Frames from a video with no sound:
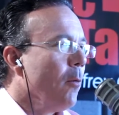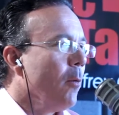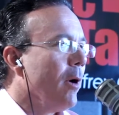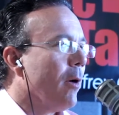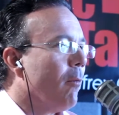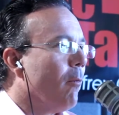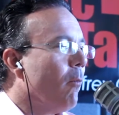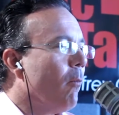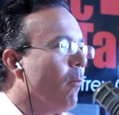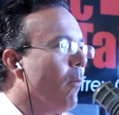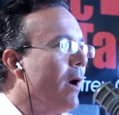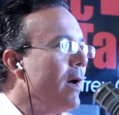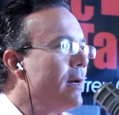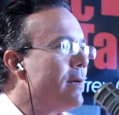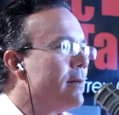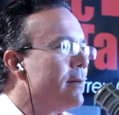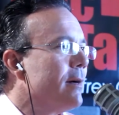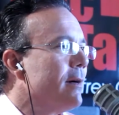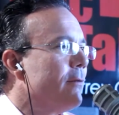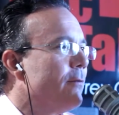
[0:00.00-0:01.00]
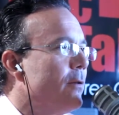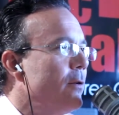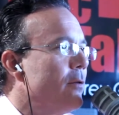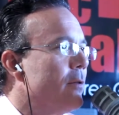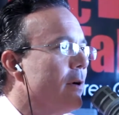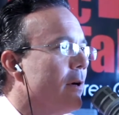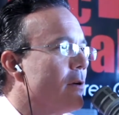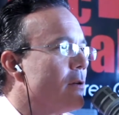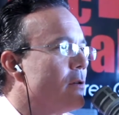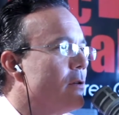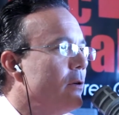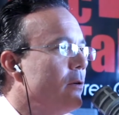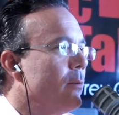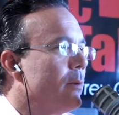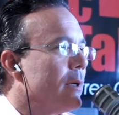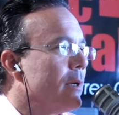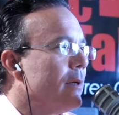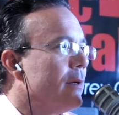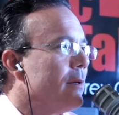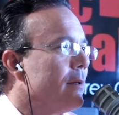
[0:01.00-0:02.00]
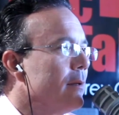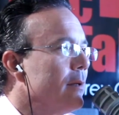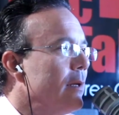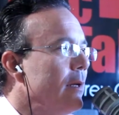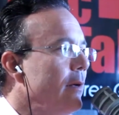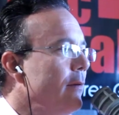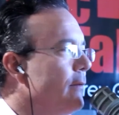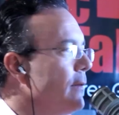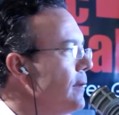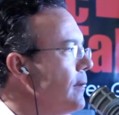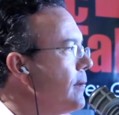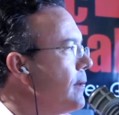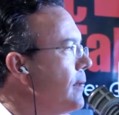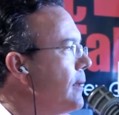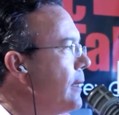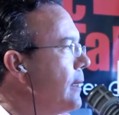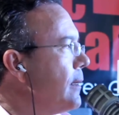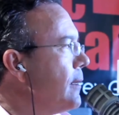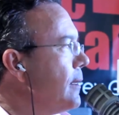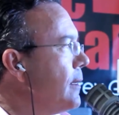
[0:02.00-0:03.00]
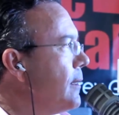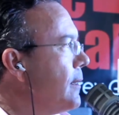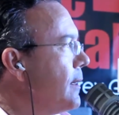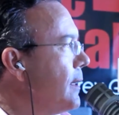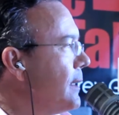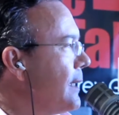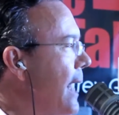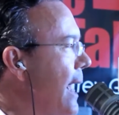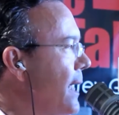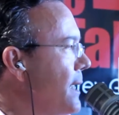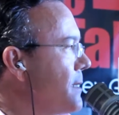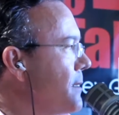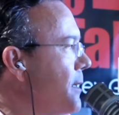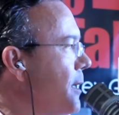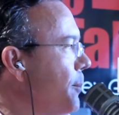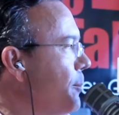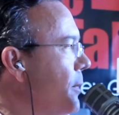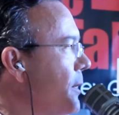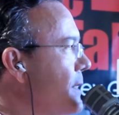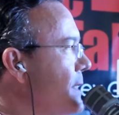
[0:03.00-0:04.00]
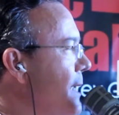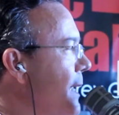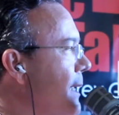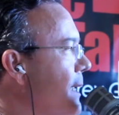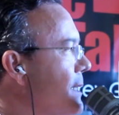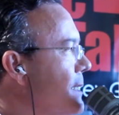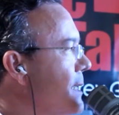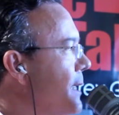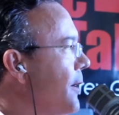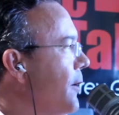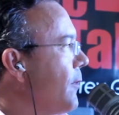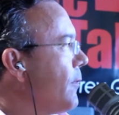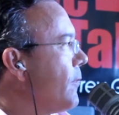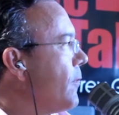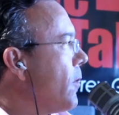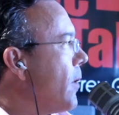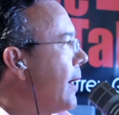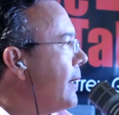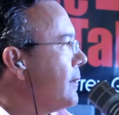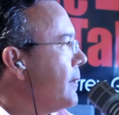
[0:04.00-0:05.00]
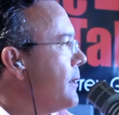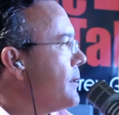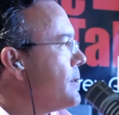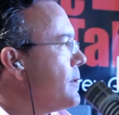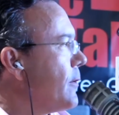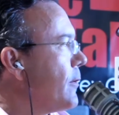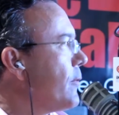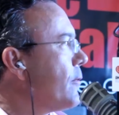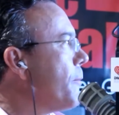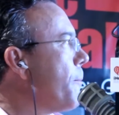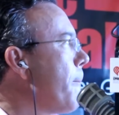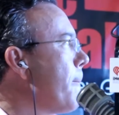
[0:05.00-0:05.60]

Well, what few thoughts do you want to leave in the last couple of seconds here for our listeners?